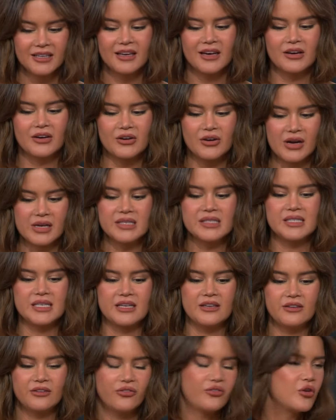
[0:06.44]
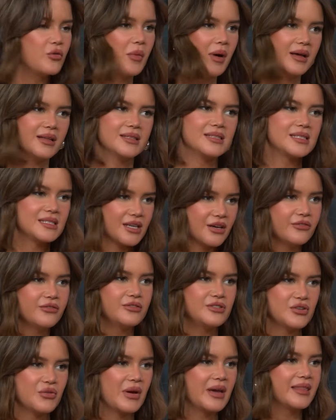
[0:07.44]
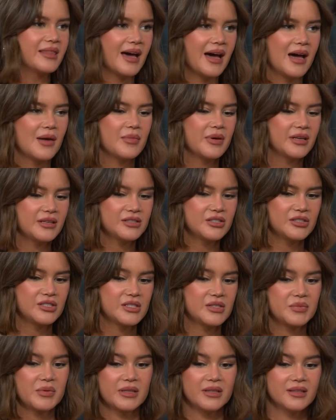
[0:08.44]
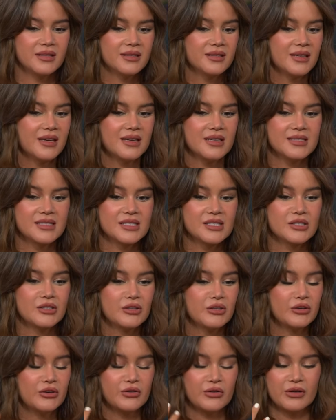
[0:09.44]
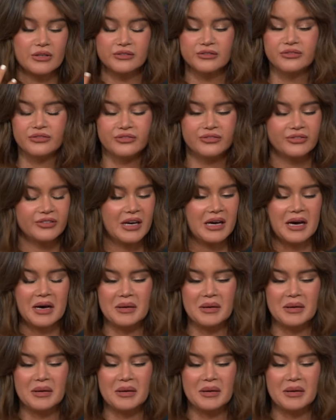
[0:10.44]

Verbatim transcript: a crazy few months of doing that, but it's just been a slew of